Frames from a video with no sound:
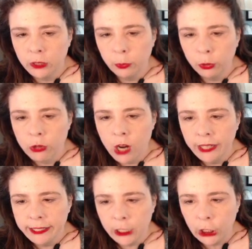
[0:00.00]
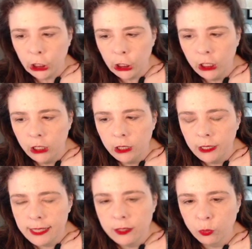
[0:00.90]
Prior
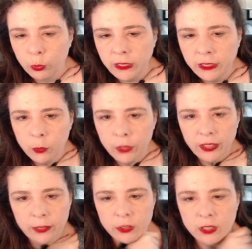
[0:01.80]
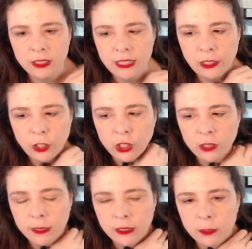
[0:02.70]
is really what that was intentionally
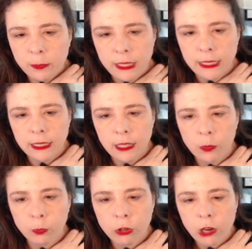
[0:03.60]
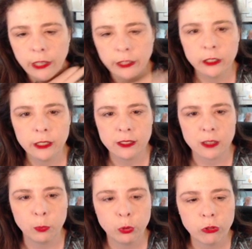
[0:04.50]
meant to be. A prior is a
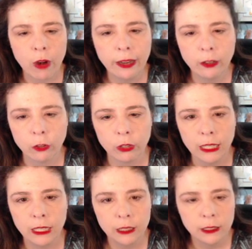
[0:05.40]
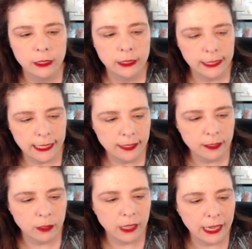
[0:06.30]
priory. It is
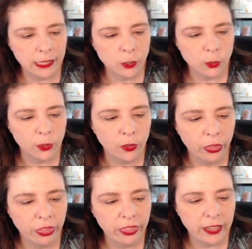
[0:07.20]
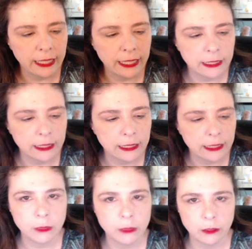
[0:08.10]
an actual thing. Let
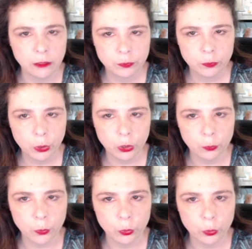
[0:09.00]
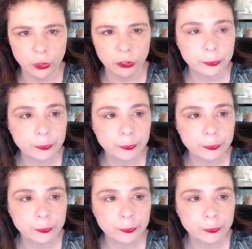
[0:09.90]
me pull up the word.